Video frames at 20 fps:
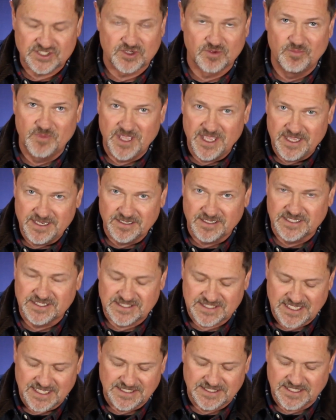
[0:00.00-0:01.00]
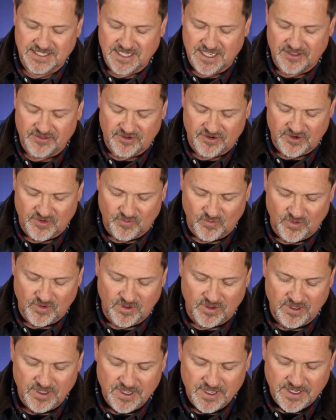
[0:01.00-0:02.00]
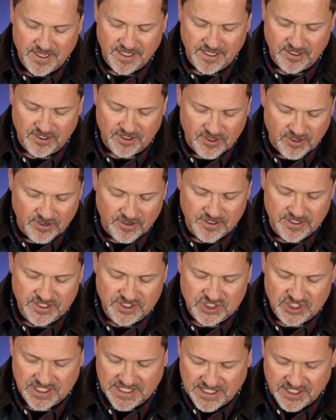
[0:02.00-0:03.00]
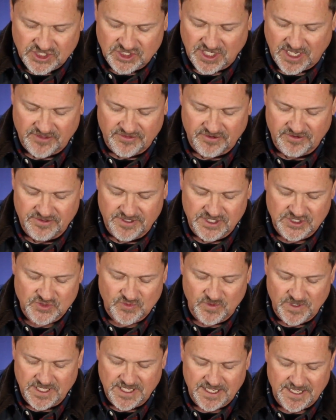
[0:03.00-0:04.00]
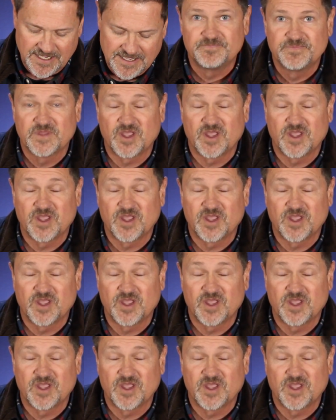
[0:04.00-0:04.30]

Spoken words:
So men, let's get together and we'll encourage each other this week.